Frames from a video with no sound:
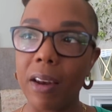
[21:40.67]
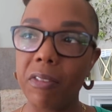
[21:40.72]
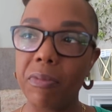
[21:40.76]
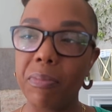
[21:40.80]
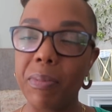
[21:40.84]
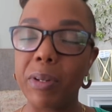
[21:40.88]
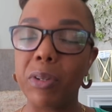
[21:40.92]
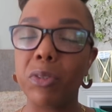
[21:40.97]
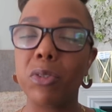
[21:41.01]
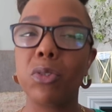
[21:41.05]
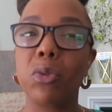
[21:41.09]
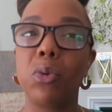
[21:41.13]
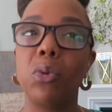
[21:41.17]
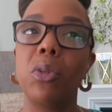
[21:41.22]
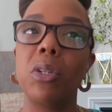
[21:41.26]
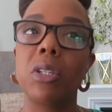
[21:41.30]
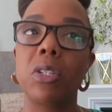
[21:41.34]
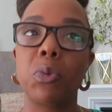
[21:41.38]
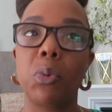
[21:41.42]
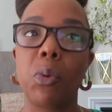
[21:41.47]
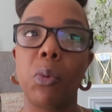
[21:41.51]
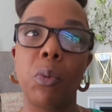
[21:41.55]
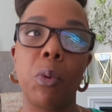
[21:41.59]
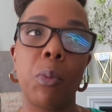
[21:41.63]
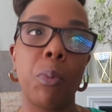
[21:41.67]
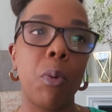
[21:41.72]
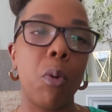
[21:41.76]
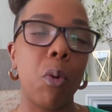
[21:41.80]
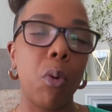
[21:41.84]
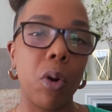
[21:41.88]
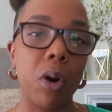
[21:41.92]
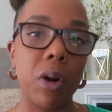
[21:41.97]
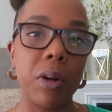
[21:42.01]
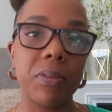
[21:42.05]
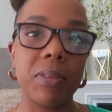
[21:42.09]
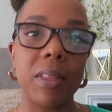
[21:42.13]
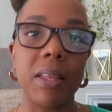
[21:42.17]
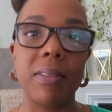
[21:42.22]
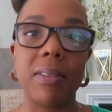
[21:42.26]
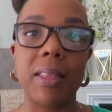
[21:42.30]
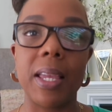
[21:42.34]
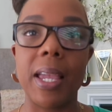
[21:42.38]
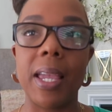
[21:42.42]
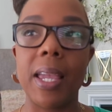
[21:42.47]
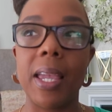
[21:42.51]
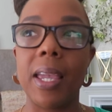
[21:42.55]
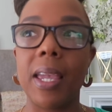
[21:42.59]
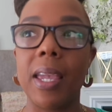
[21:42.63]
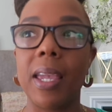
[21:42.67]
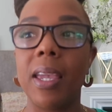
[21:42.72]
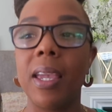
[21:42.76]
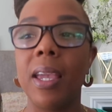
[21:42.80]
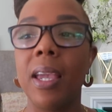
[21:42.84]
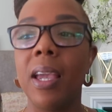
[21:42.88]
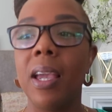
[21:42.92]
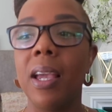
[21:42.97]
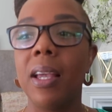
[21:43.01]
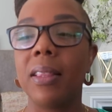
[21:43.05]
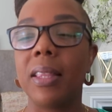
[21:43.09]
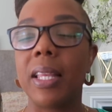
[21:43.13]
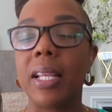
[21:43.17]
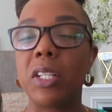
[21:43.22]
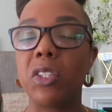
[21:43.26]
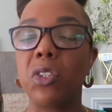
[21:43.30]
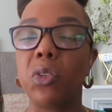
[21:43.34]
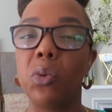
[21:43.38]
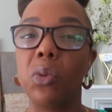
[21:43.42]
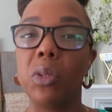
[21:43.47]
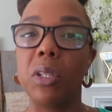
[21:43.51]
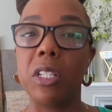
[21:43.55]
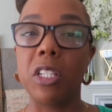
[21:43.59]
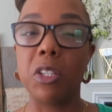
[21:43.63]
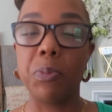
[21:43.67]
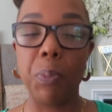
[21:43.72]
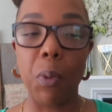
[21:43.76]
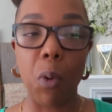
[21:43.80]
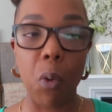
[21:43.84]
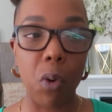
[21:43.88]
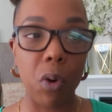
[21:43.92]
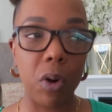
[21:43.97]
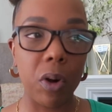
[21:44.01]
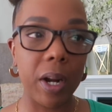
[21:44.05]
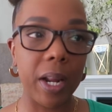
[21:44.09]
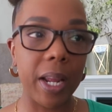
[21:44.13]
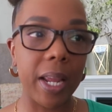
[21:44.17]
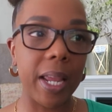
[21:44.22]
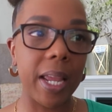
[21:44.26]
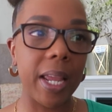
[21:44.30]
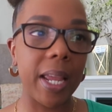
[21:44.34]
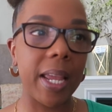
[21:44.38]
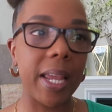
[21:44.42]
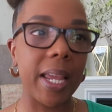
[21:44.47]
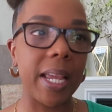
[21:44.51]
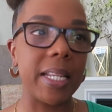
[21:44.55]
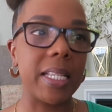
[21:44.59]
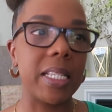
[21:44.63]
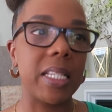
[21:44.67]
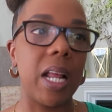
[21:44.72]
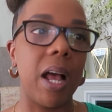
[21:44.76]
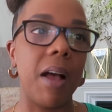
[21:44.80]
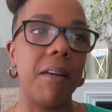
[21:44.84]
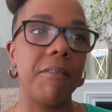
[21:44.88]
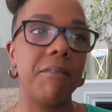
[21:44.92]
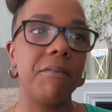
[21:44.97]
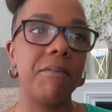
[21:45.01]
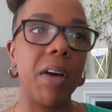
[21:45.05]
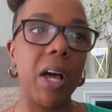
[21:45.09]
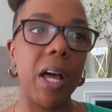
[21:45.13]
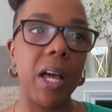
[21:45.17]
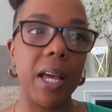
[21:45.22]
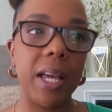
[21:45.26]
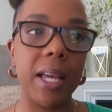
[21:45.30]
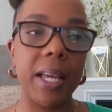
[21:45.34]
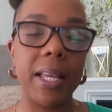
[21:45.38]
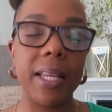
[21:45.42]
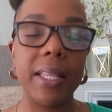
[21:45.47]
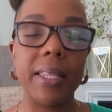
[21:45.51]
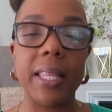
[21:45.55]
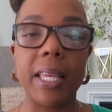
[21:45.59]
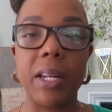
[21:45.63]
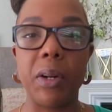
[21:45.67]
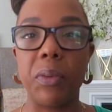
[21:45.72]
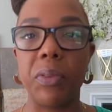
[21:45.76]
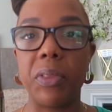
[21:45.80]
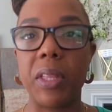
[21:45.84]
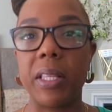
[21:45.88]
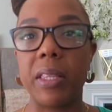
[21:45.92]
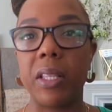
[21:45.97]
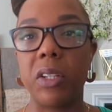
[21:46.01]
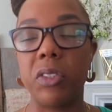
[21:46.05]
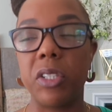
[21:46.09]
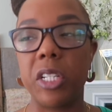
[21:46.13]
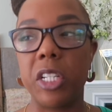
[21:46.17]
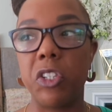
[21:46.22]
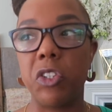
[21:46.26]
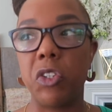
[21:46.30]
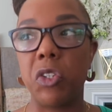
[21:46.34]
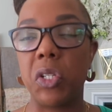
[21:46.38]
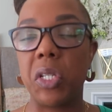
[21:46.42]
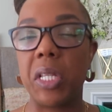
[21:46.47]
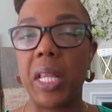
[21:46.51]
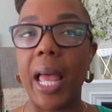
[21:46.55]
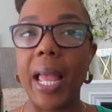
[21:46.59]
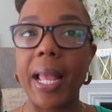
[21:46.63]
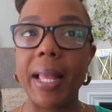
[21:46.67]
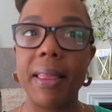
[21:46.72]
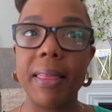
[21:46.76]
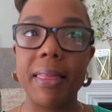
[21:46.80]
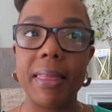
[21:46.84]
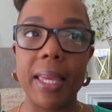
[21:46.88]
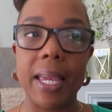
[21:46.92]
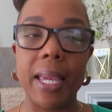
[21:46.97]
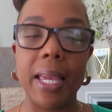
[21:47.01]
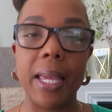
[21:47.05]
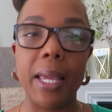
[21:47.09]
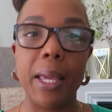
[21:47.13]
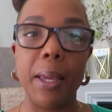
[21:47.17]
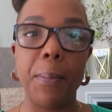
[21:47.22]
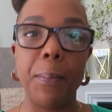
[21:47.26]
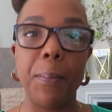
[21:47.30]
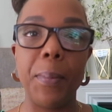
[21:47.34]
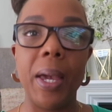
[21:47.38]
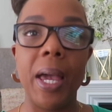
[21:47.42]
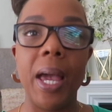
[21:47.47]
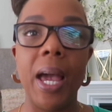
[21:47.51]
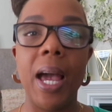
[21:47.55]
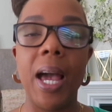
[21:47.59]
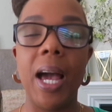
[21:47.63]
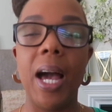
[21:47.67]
middle schoolers will report that they think school is boring. It's not fun. They don't think their teachers like them.